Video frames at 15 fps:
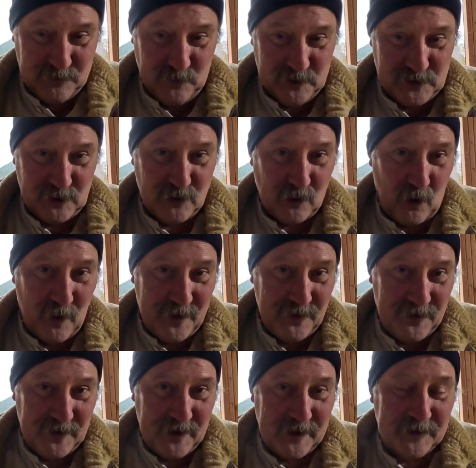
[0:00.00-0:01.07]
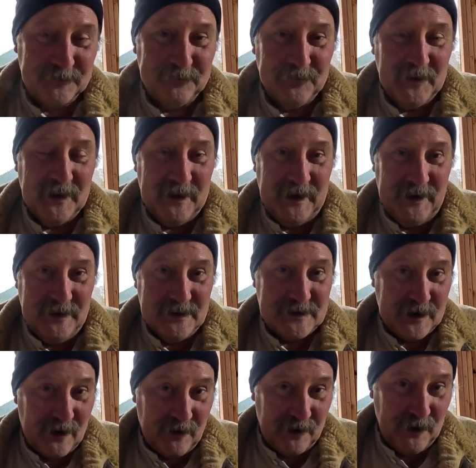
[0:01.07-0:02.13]
was a growing thing in this
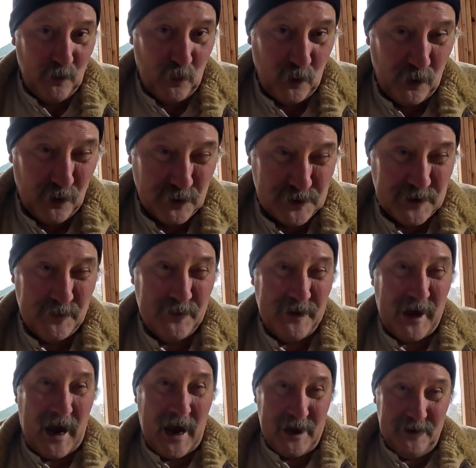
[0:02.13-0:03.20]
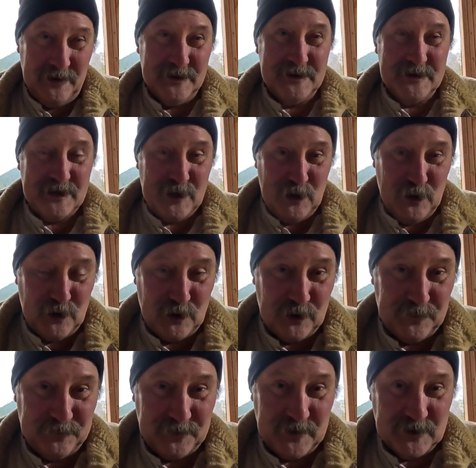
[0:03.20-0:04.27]
area where some of the islands
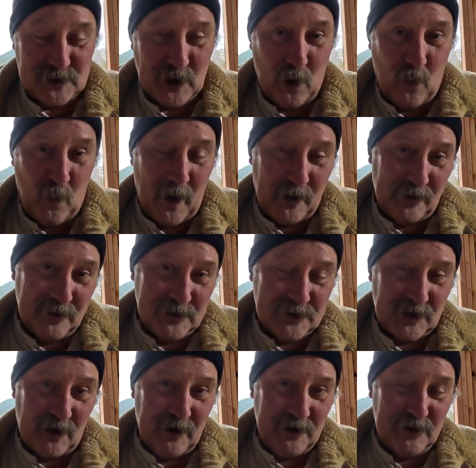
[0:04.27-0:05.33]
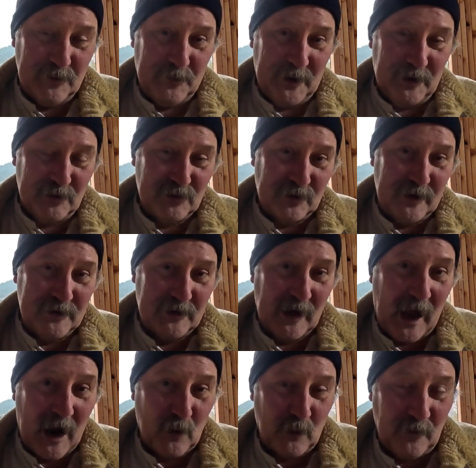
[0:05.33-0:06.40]
here, the salt water is starting to penetrate the
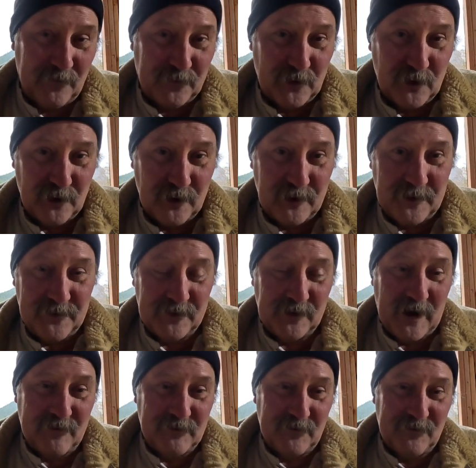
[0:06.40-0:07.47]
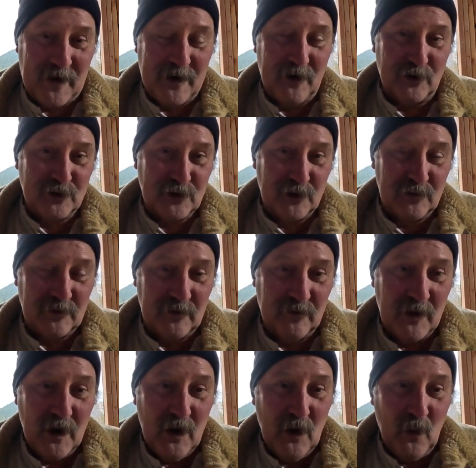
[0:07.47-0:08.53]
aquifer, and they're having to find
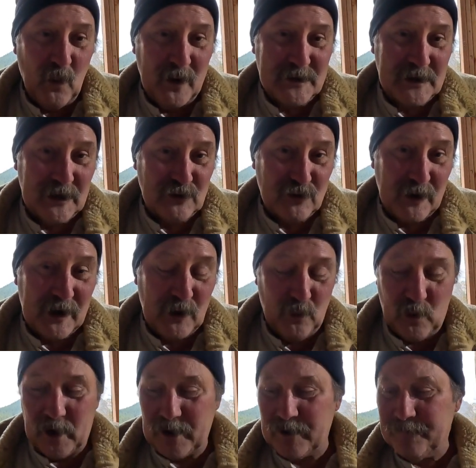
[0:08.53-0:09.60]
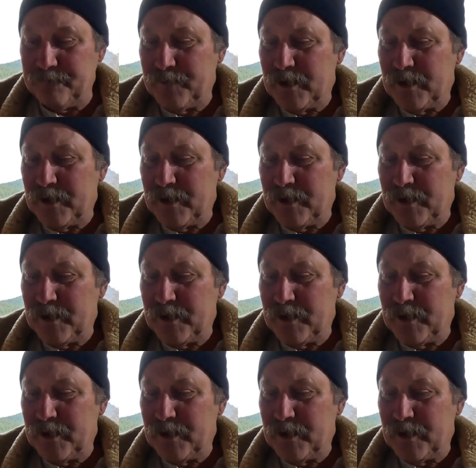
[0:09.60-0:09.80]
alternative ways to get drinking water.